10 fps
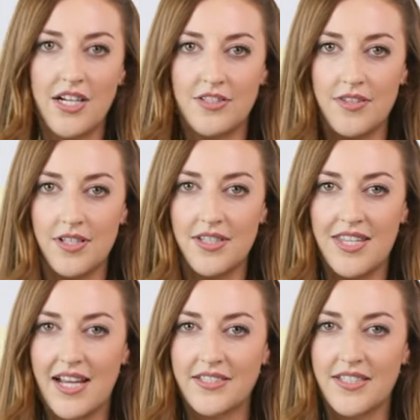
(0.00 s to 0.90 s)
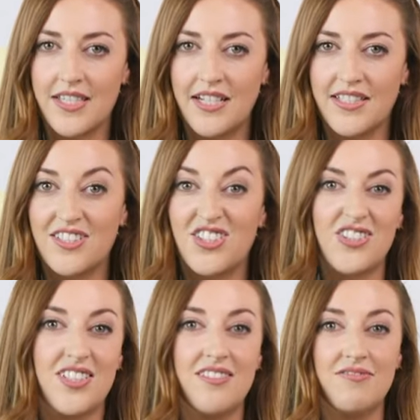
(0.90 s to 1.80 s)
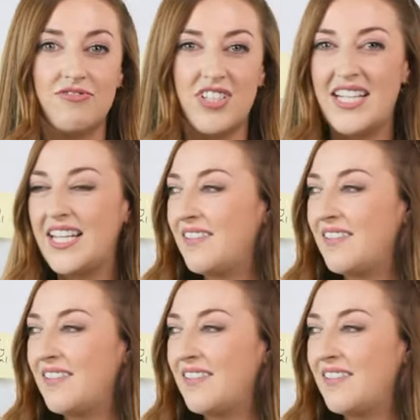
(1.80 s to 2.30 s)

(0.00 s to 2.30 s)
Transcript: of the exercise is just to really